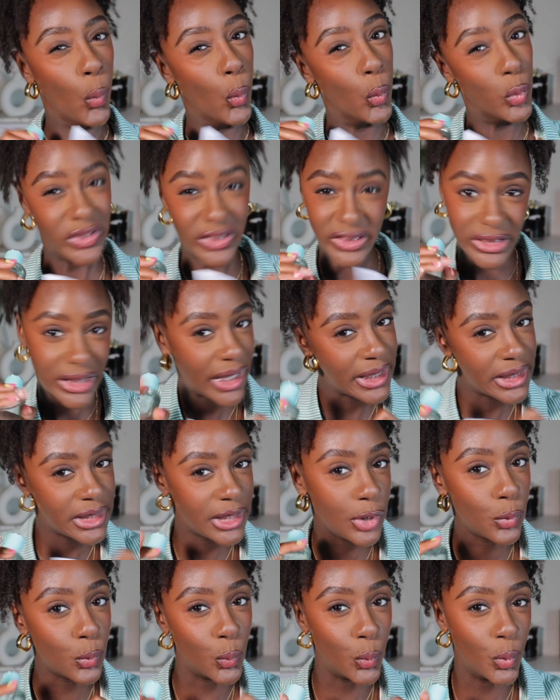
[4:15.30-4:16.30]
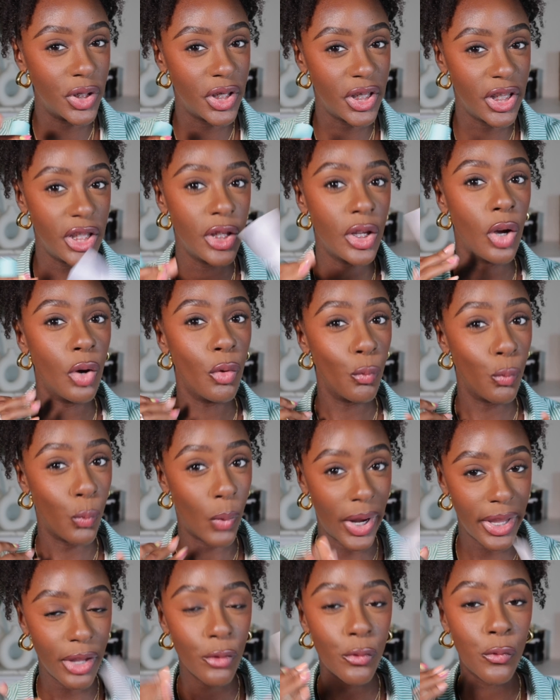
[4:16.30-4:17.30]
slightly woody,
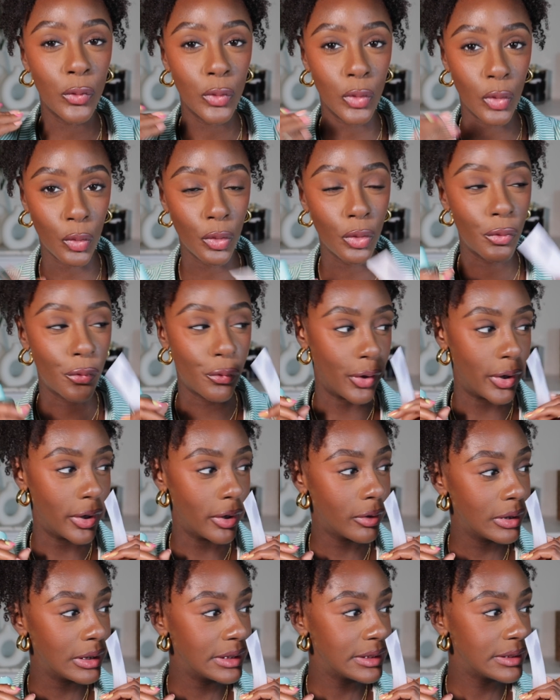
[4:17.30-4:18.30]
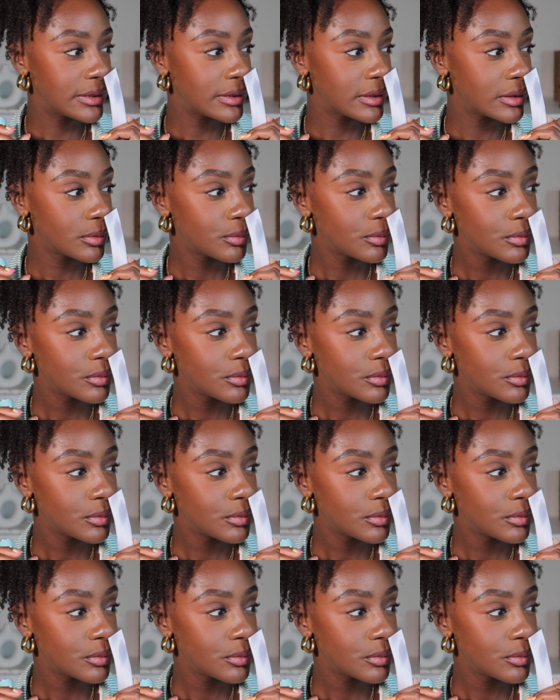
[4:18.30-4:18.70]
white floral fragrance.